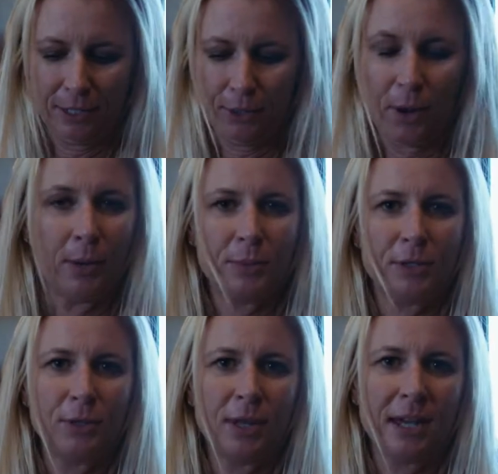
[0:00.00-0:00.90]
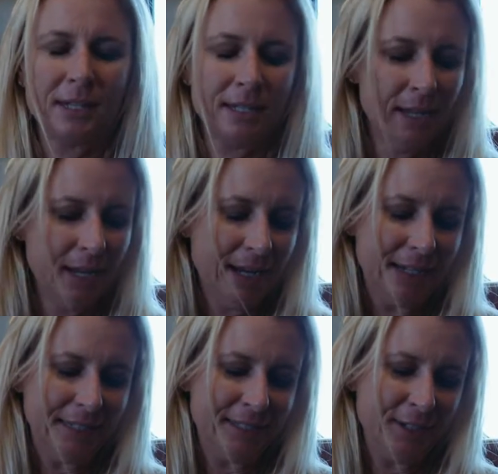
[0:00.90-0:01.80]
helps do that.
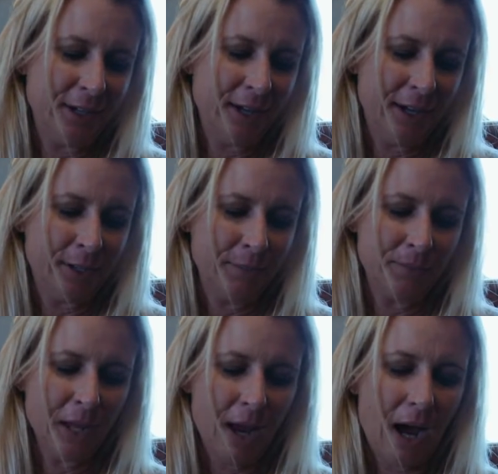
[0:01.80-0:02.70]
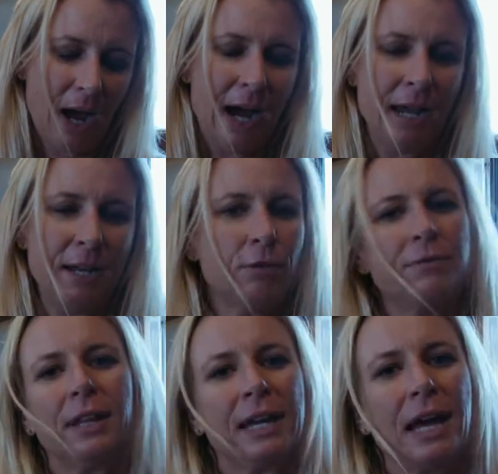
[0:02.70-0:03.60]
And I don't
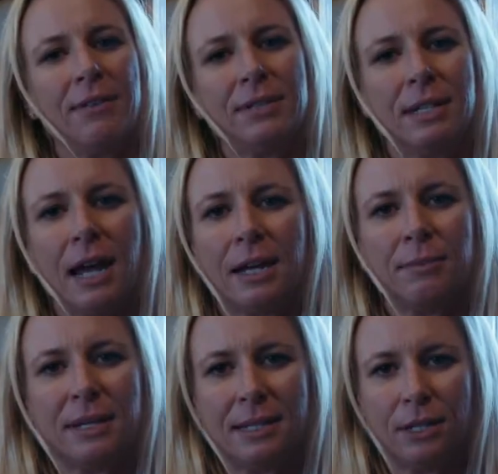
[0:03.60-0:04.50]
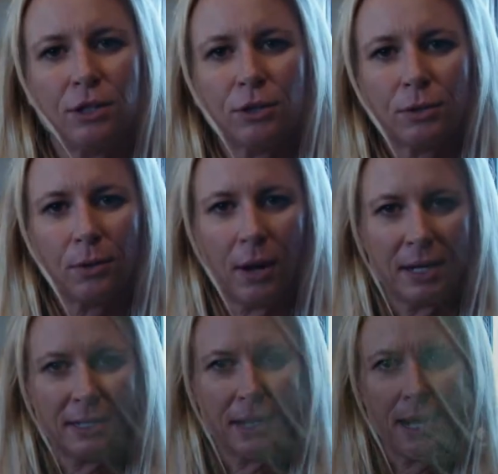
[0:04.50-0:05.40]
feel like I have to tighten my cinch quite
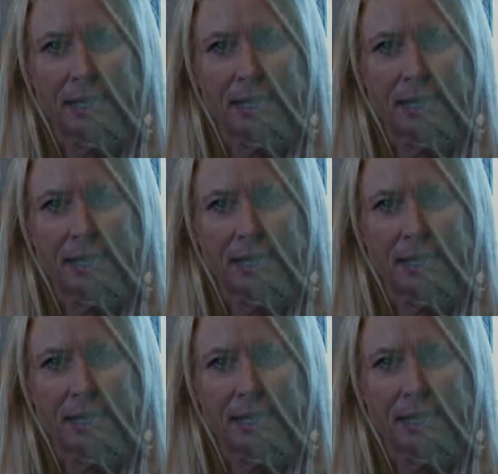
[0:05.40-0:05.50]
as tight